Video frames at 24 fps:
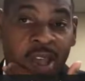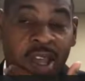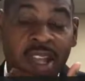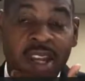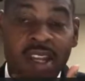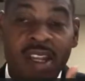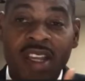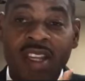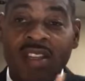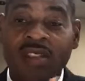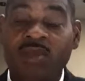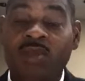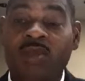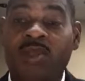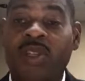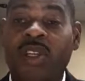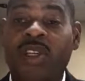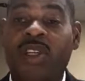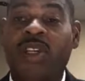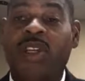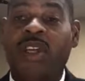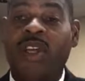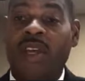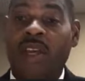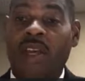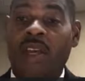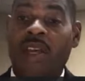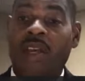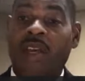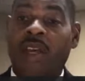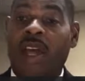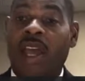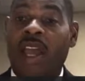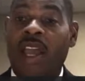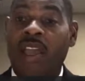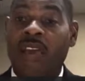and then you sitting there
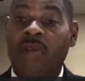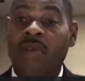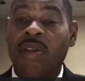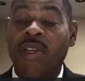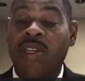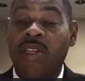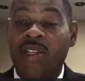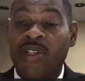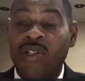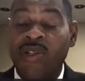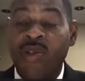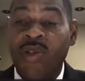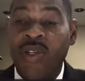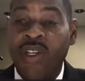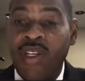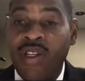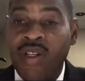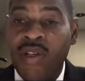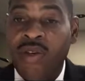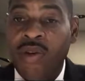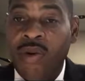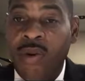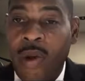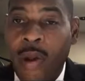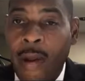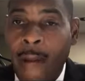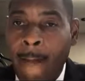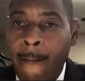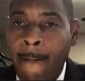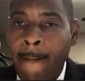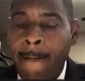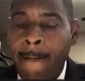angry because you didn't do it.